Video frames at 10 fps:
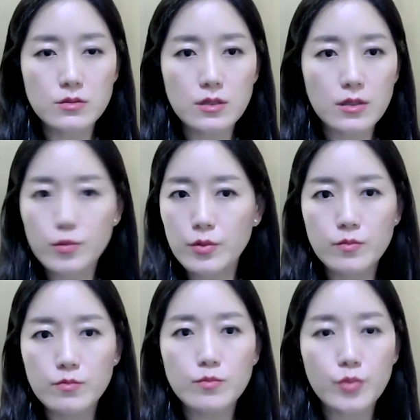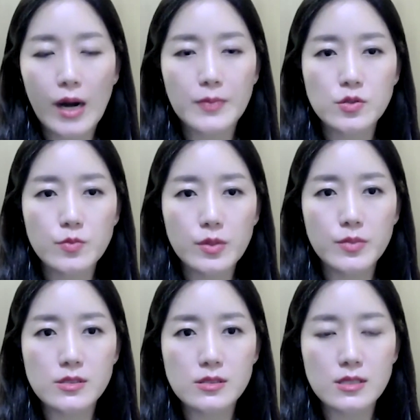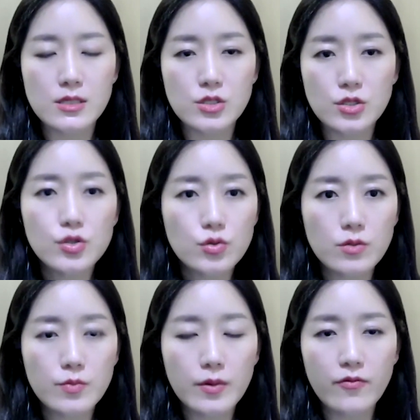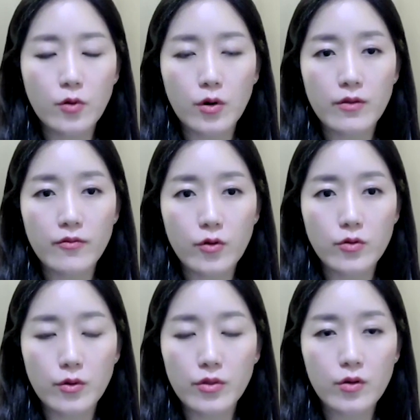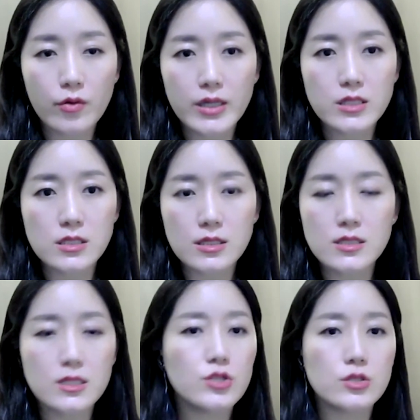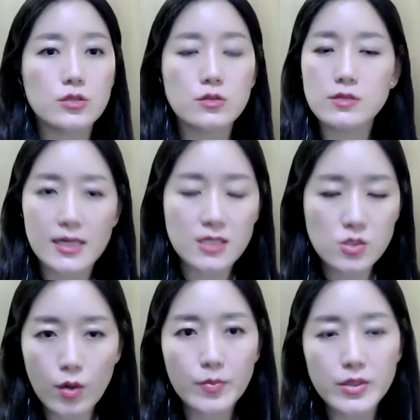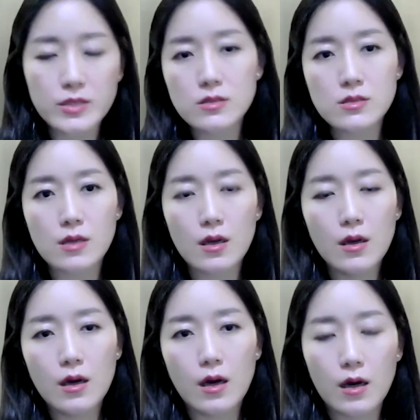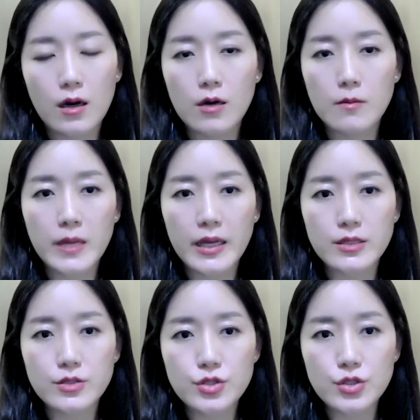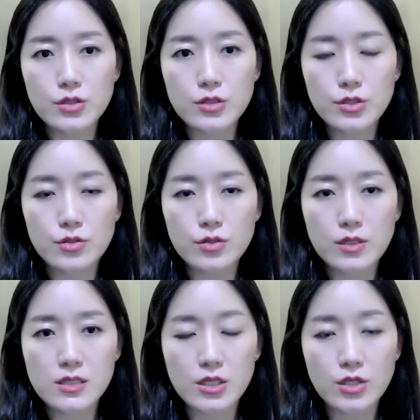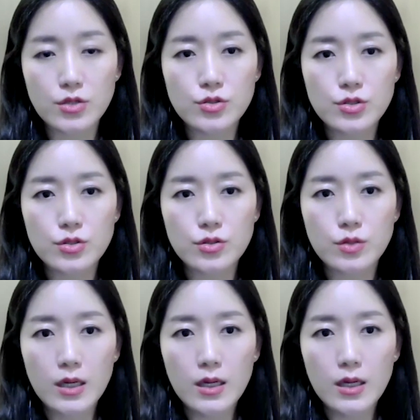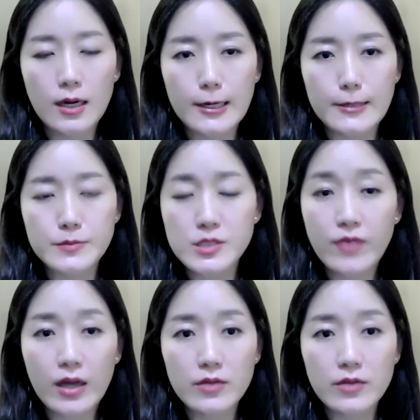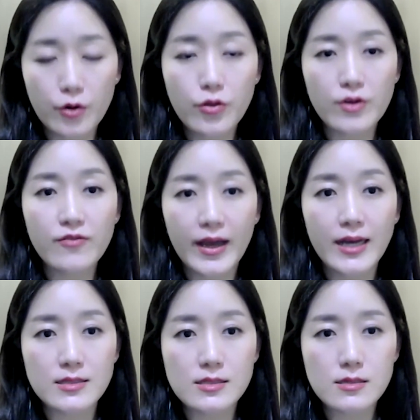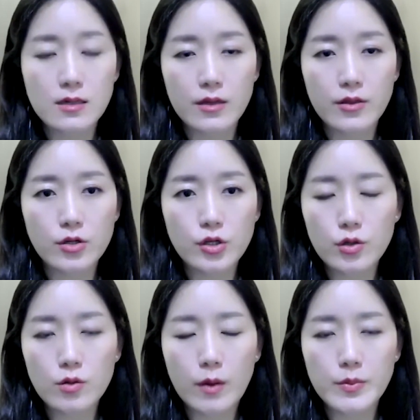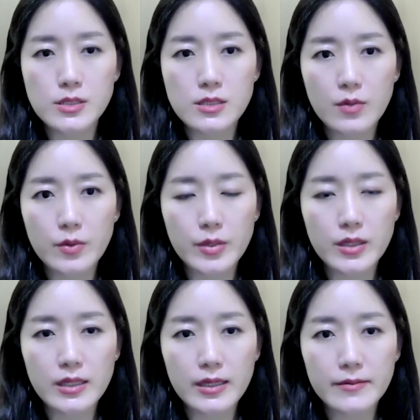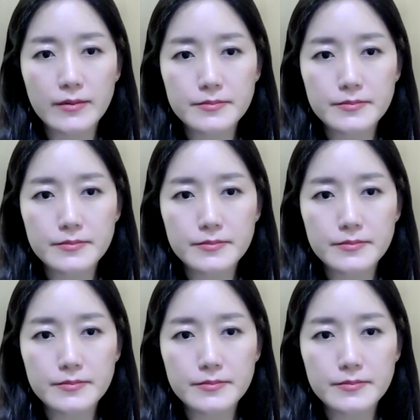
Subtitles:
it perhaps will be business as usual for North Korea to continue to test weapons, and to continue to further advance their nuclear weapons capability.